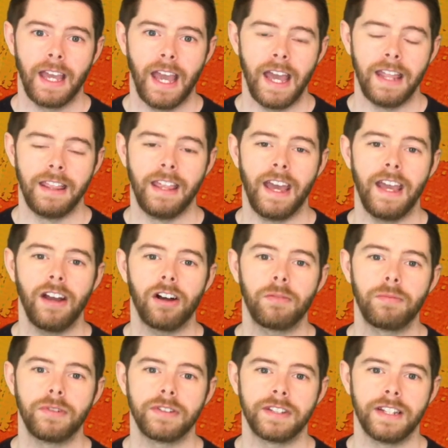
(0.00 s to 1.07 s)
and they are
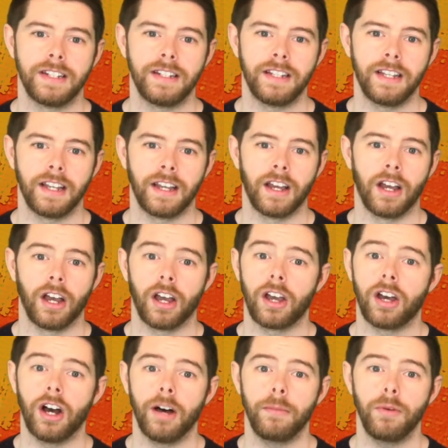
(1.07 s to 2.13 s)
presenting
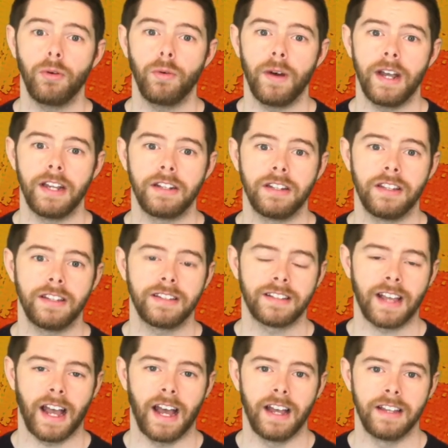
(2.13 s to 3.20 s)
Come Away to the
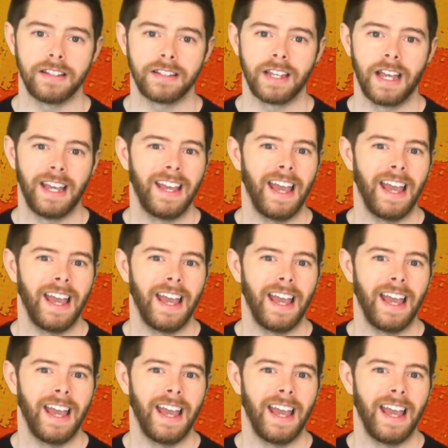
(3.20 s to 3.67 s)
Skies,